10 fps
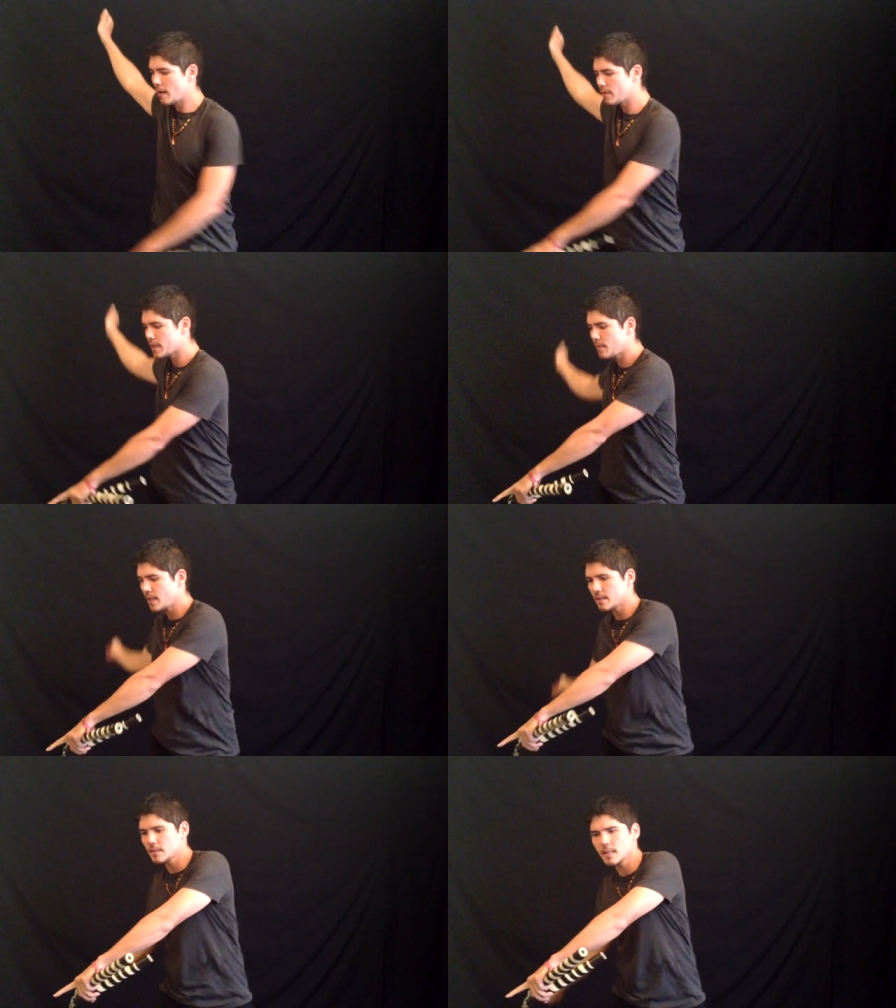every time it
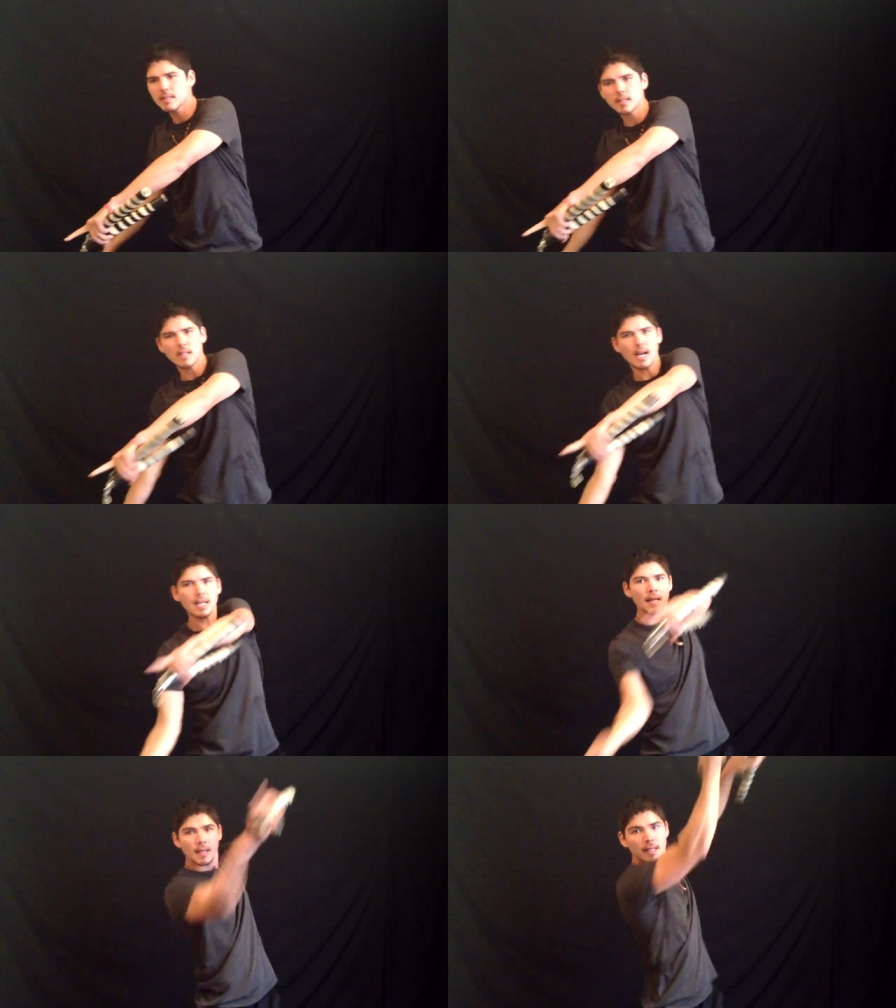hits 6
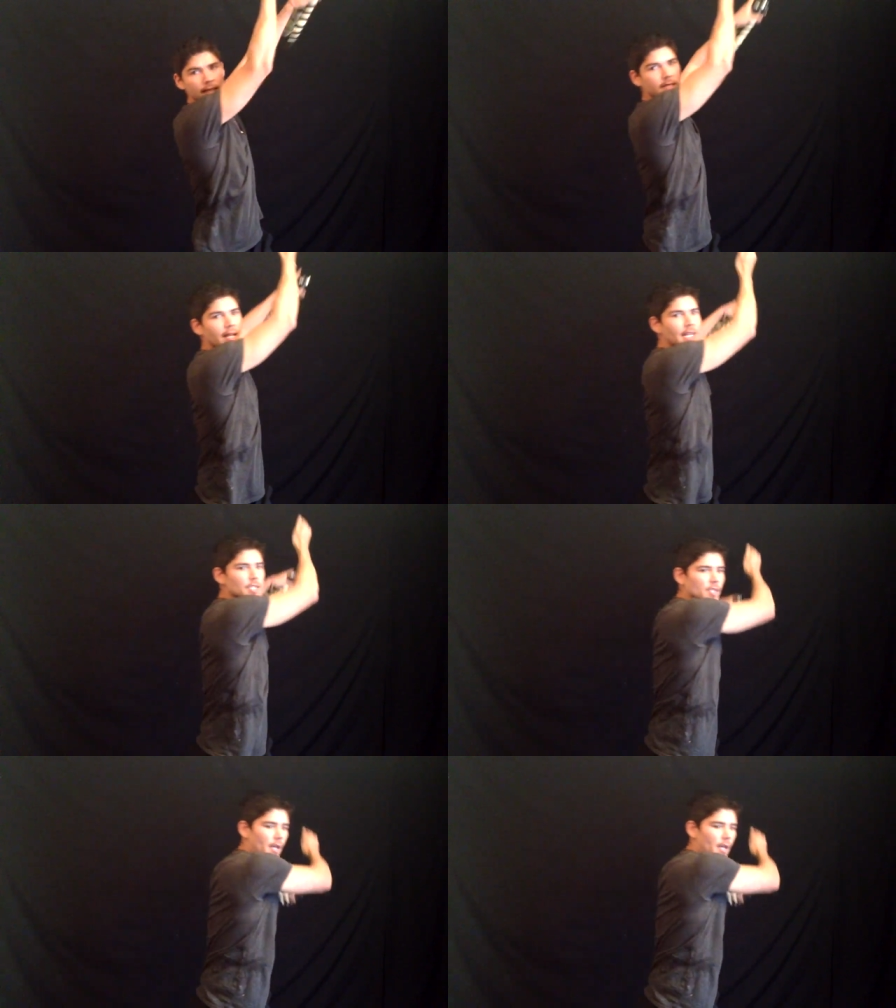o'clock, it slashes